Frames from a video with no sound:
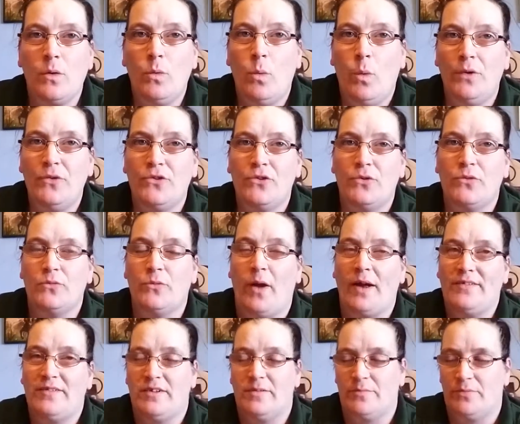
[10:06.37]
One's called
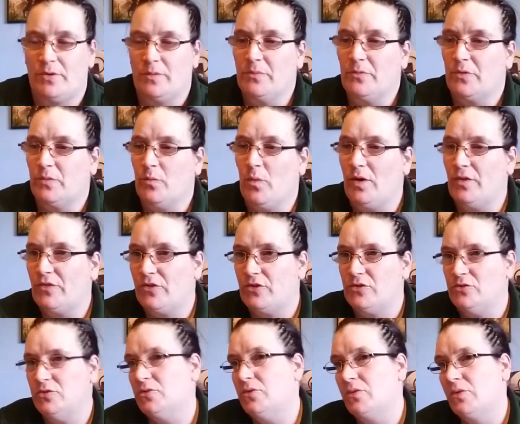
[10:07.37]
Writing Prompts and one's
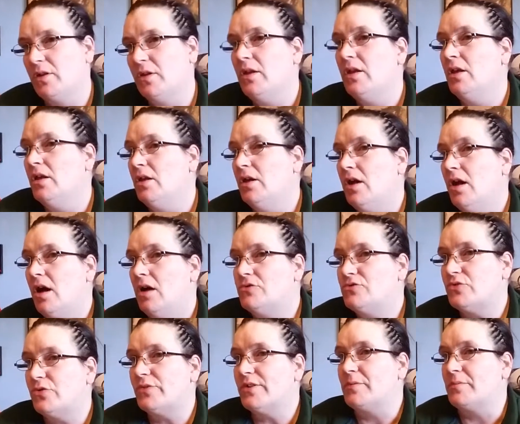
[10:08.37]
called
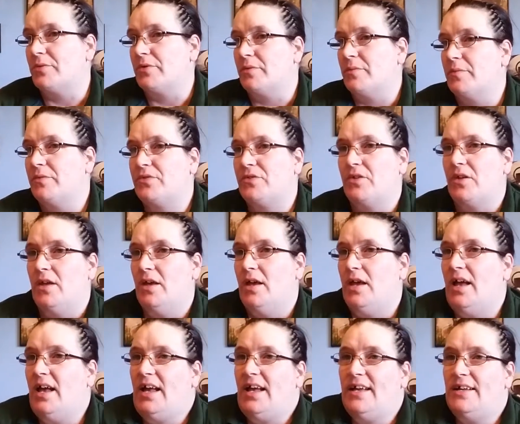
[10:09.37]
Drawing Prompts.
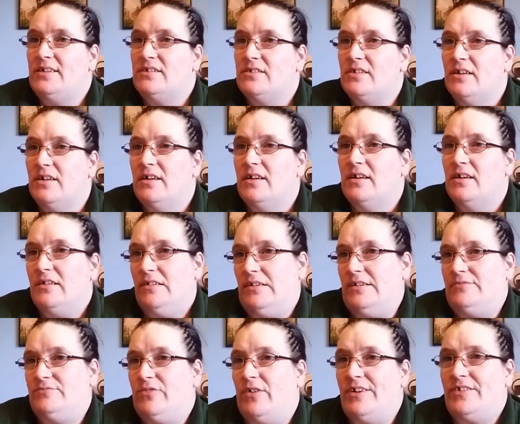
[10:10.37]
And
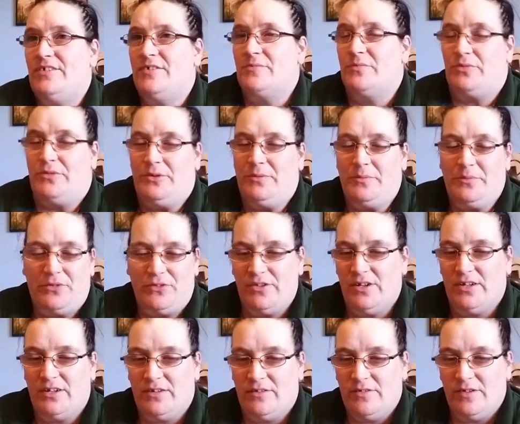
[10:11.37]
Writing Prompts,
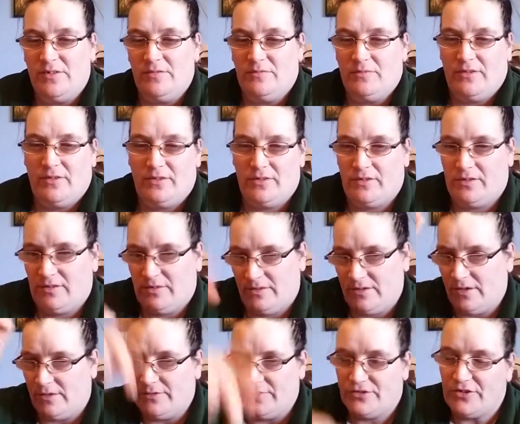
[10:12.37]
you know, you
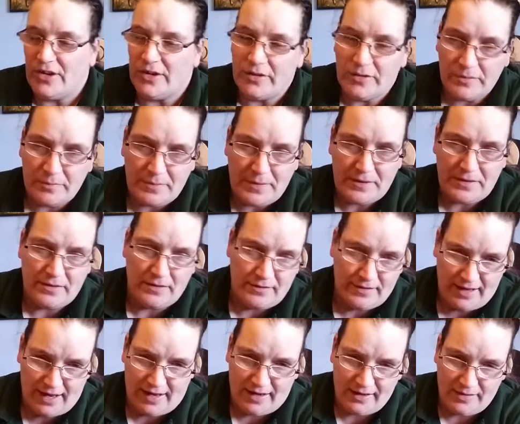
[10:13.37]
go and check the
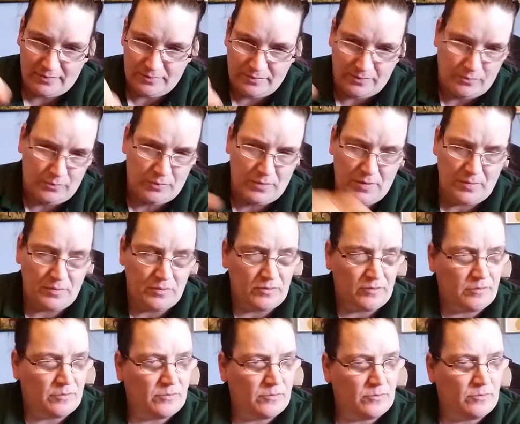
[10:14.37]
tag, people
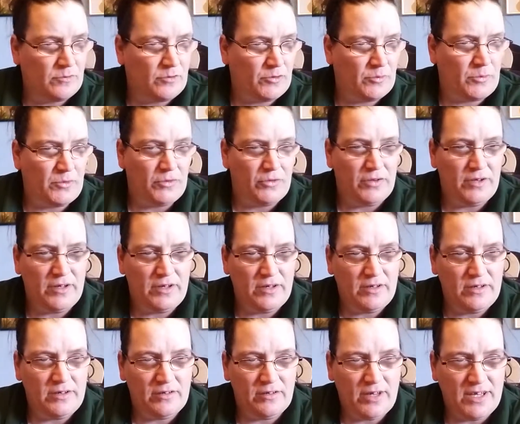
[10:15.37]
have responded,
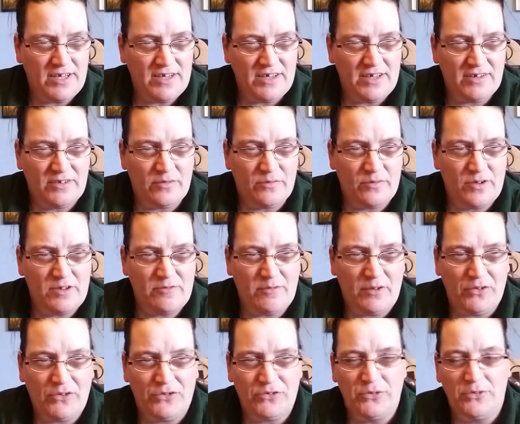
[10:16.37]
and you get some really
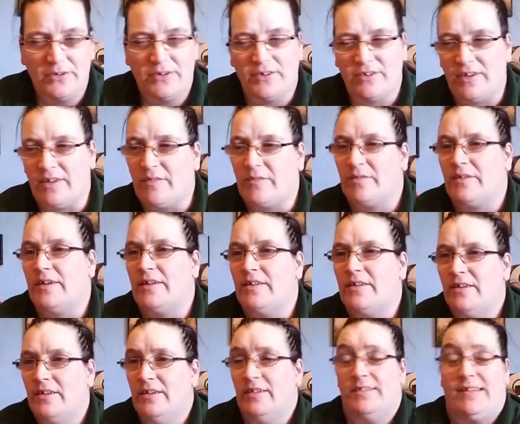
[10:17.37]
fun stories out of that.
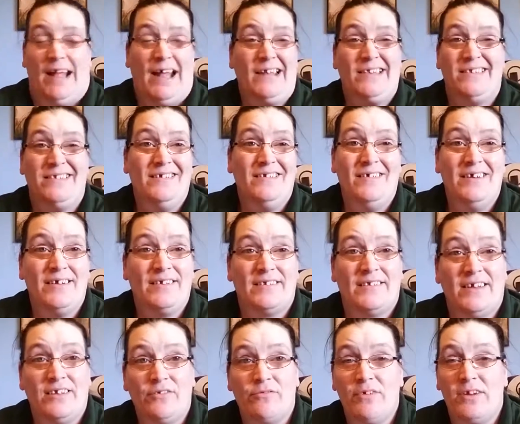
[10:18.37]
That's nice,
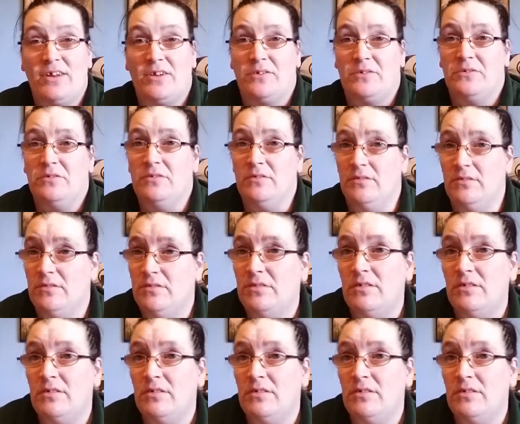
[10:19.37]
that's really cool.